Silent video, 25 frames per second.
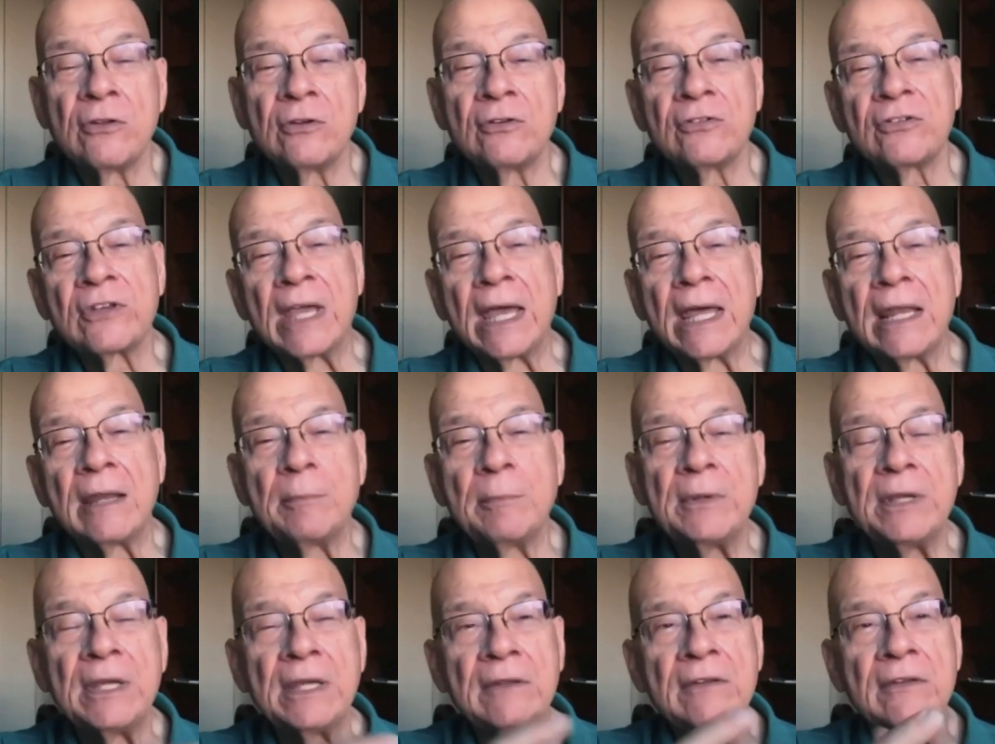And so there's
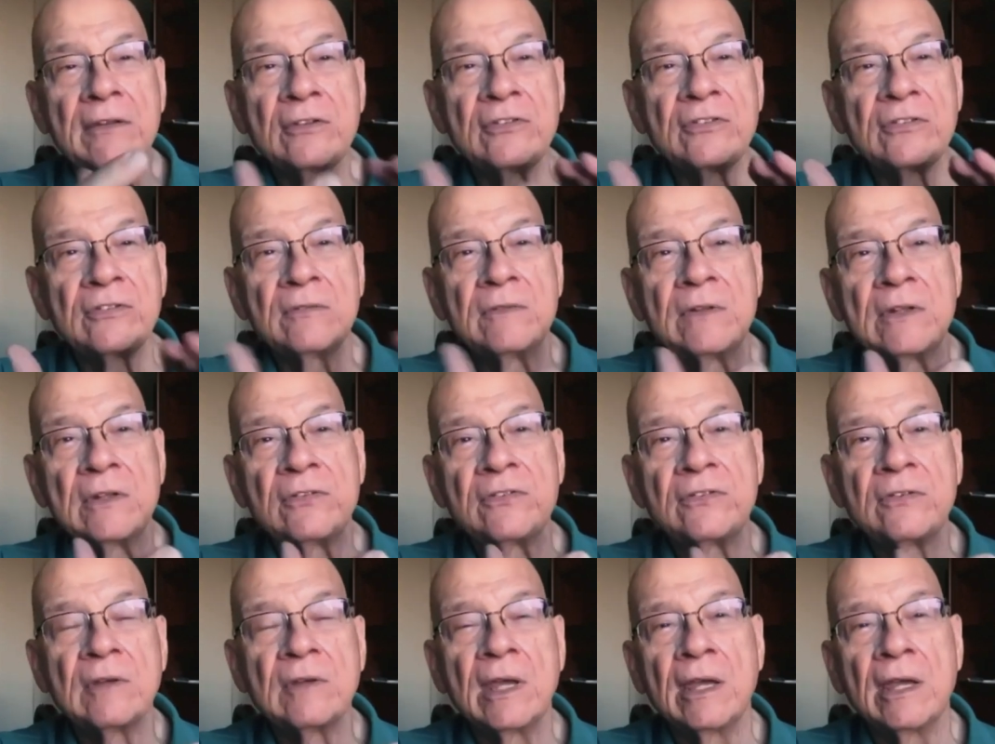got to be this
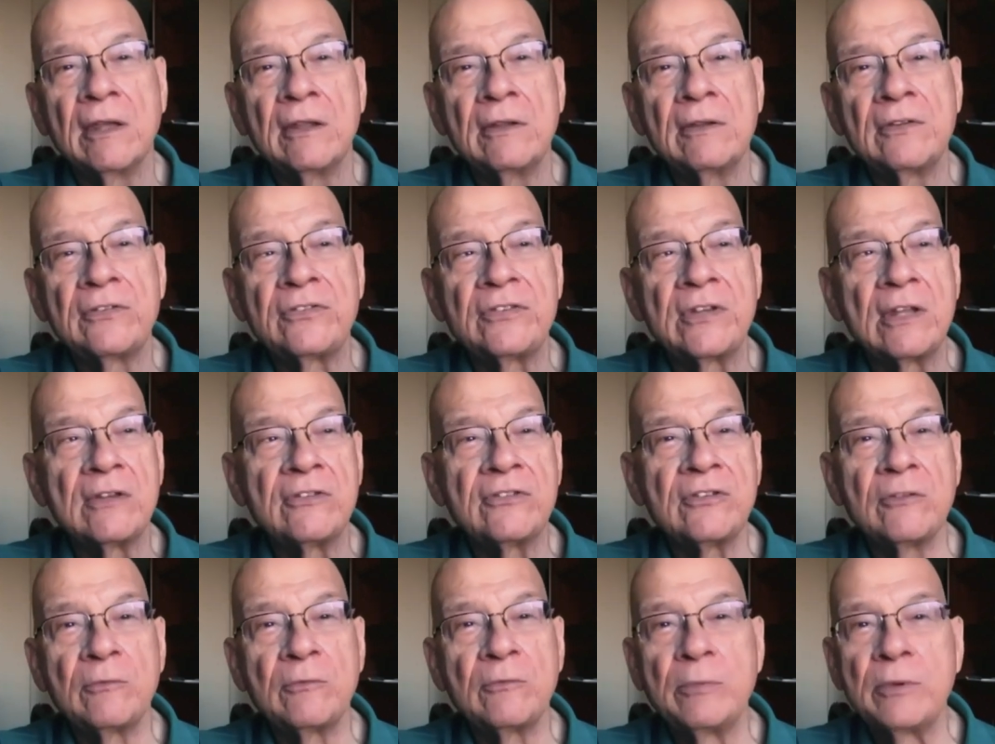
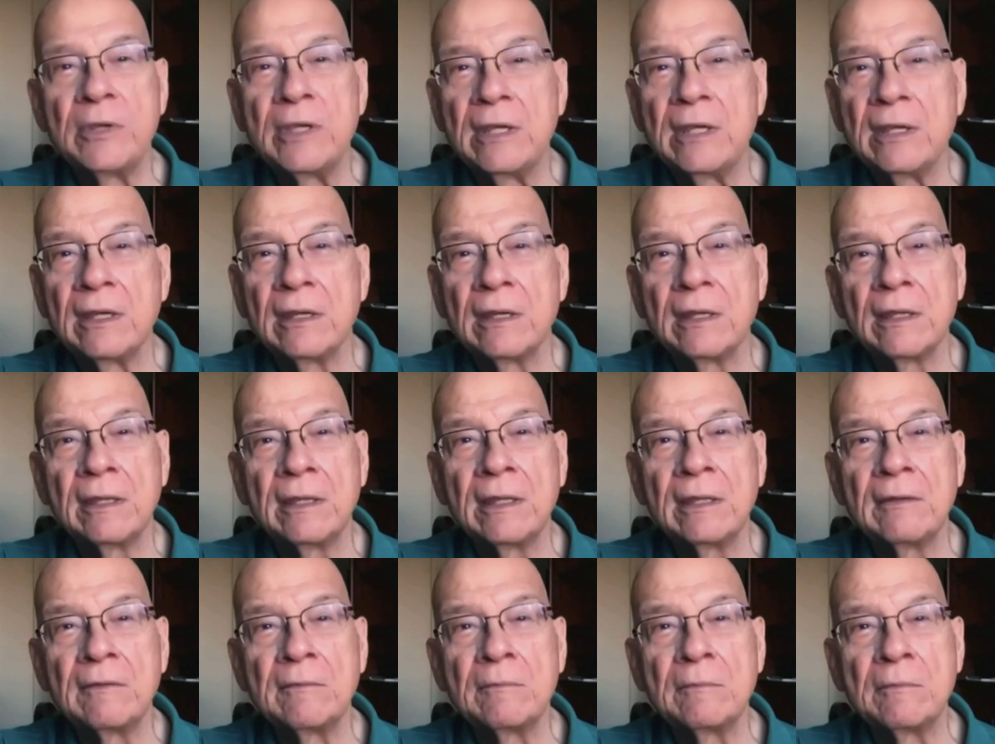sense of
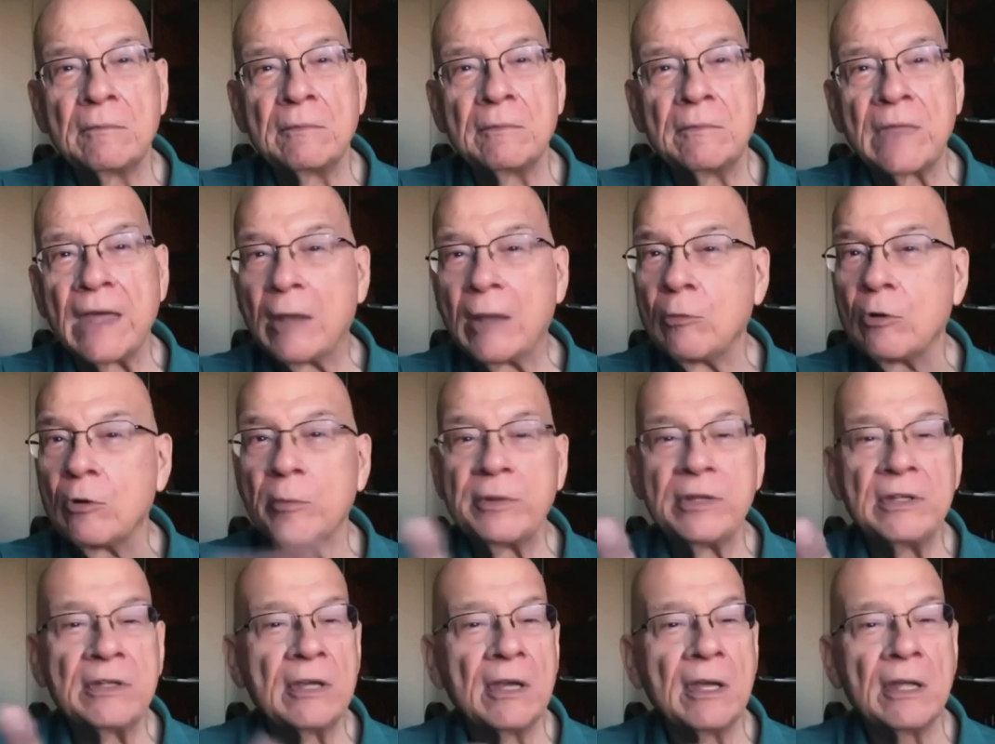being, "Thy
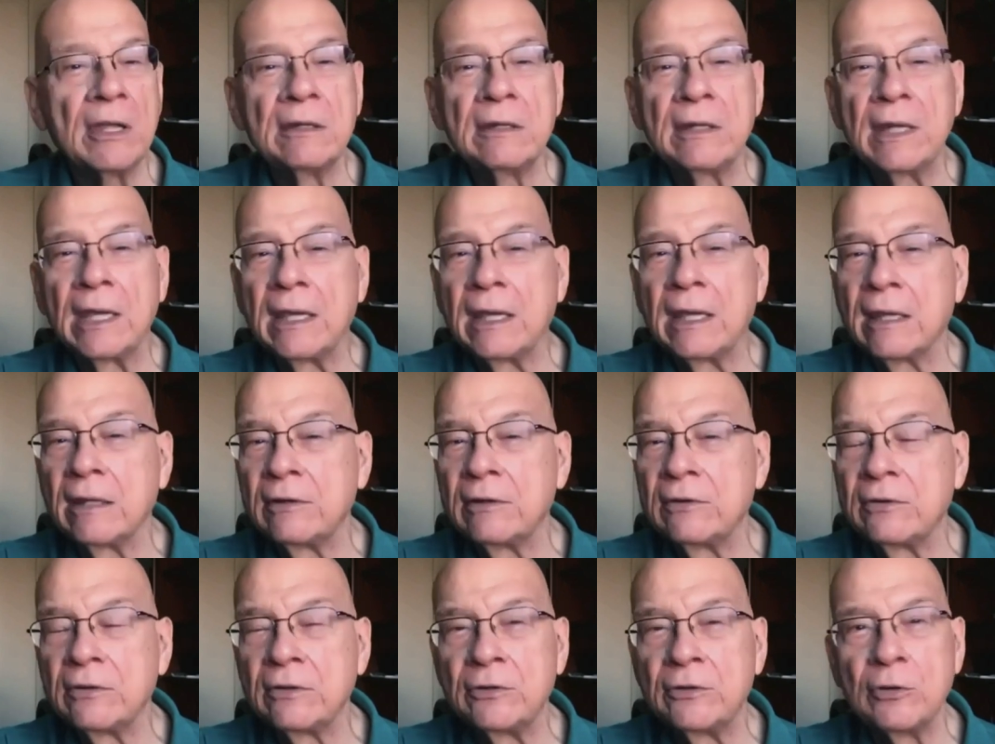will be done,
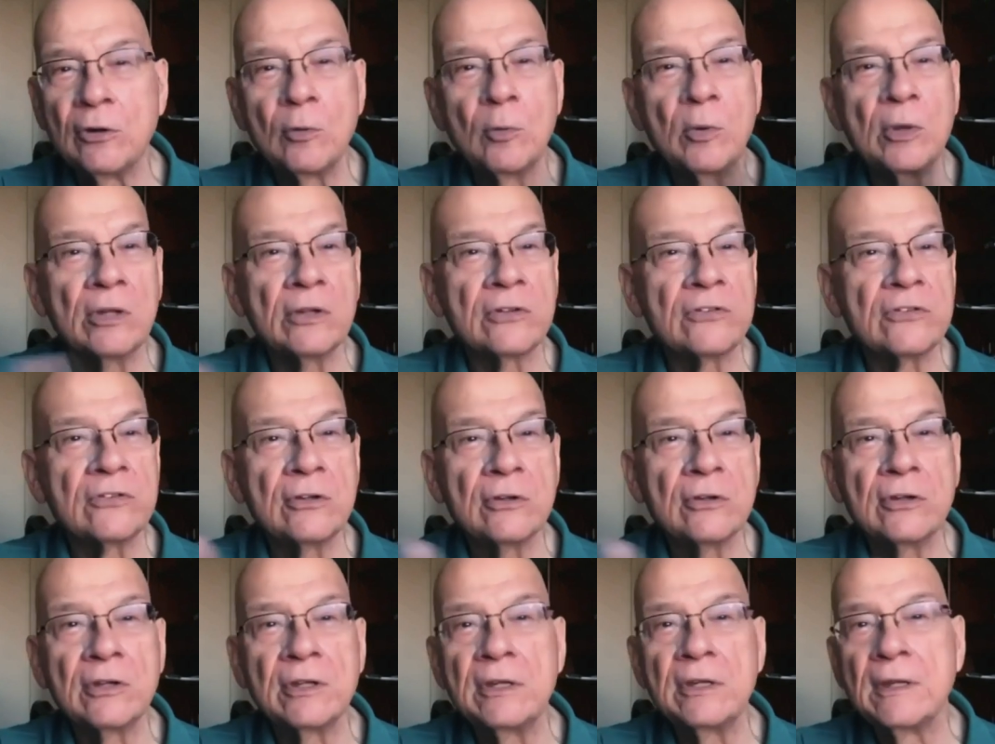and your will
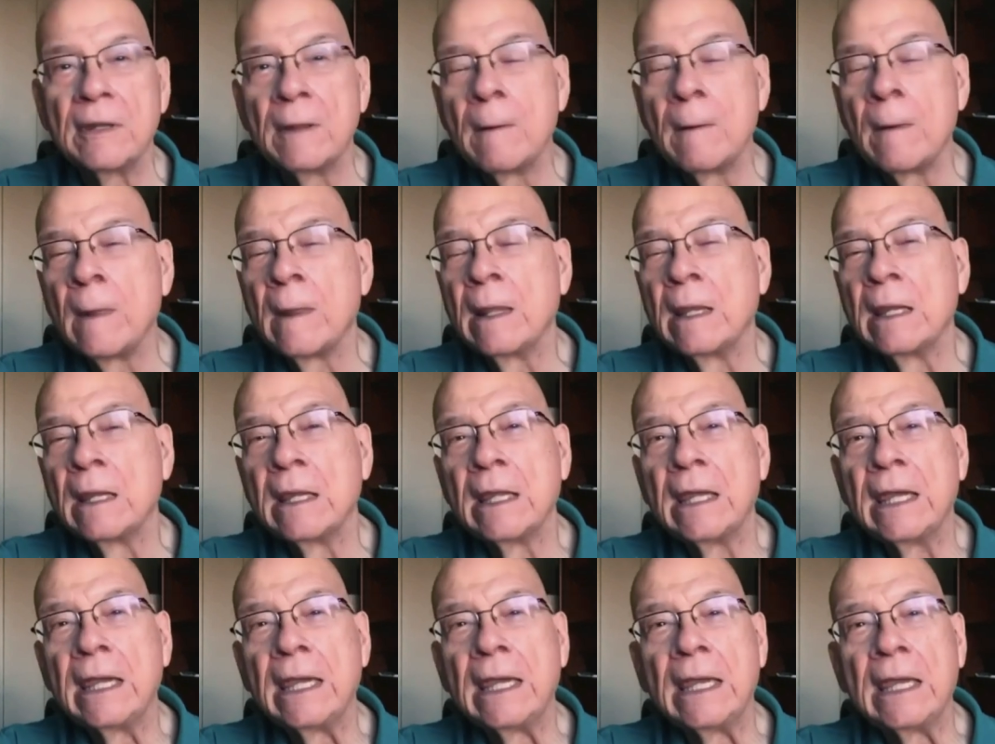is good,
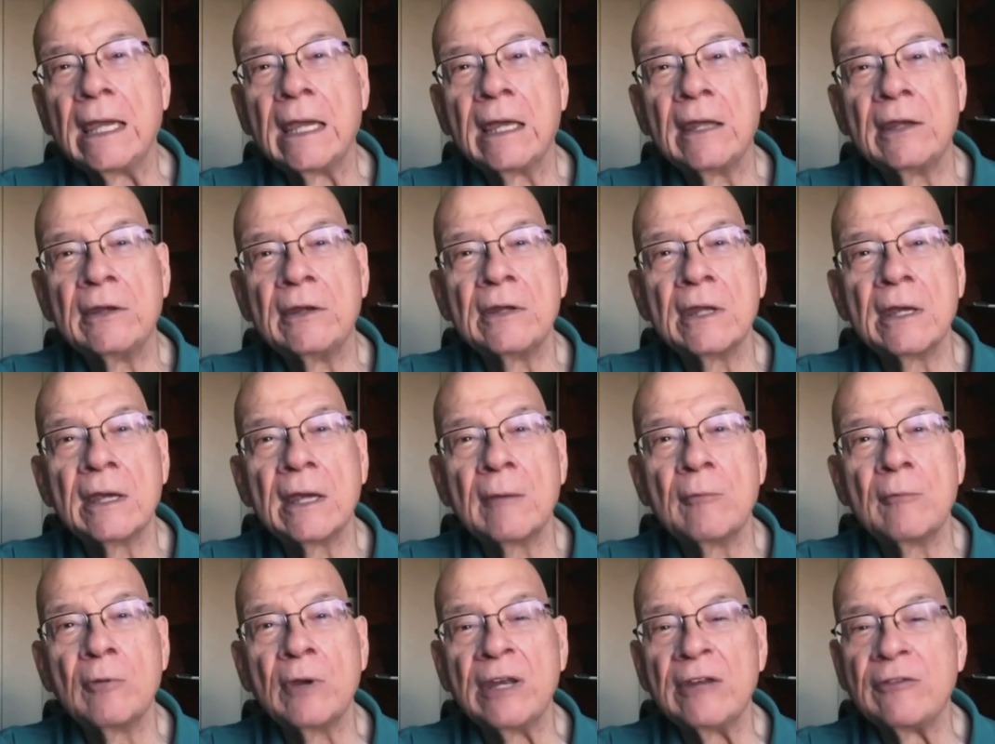
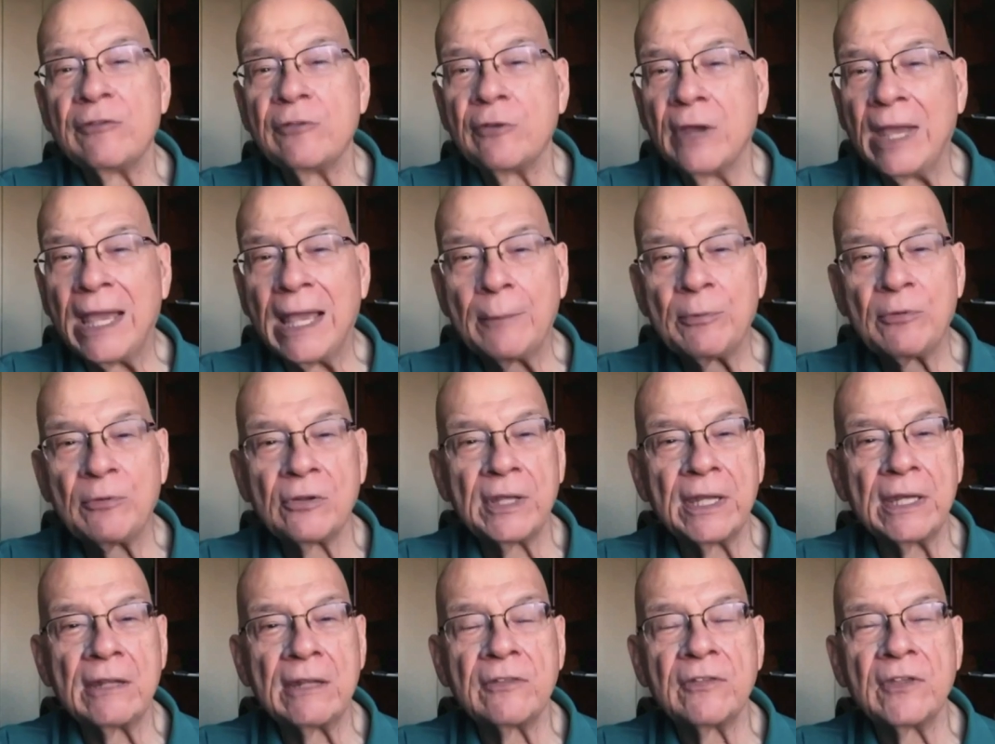and I'm ready for
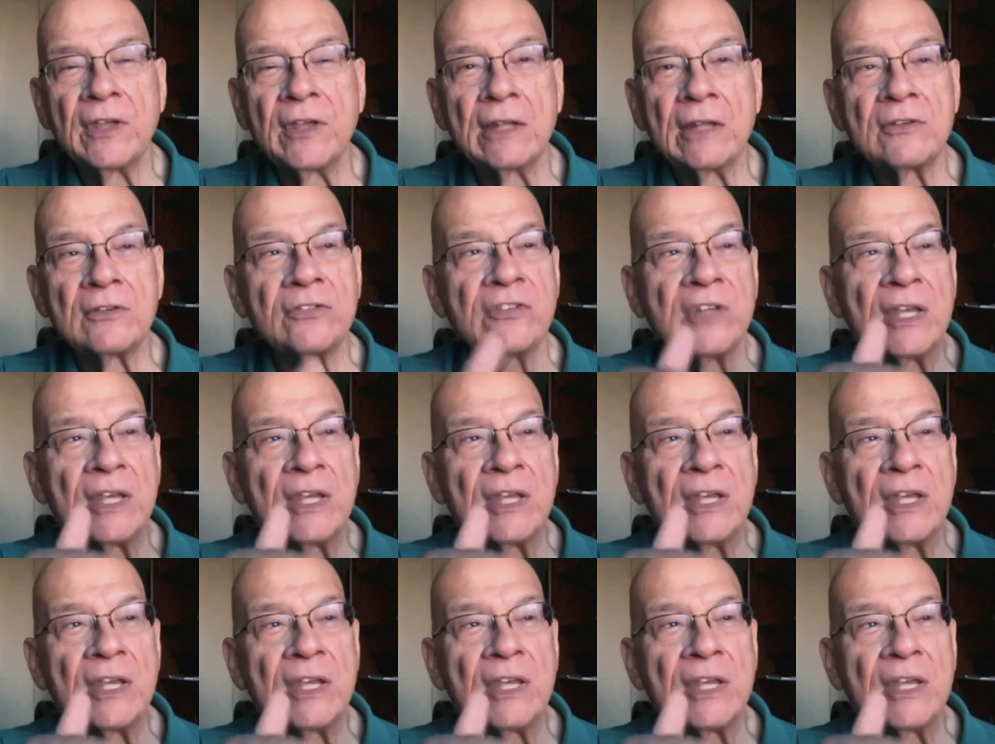absolutely anything."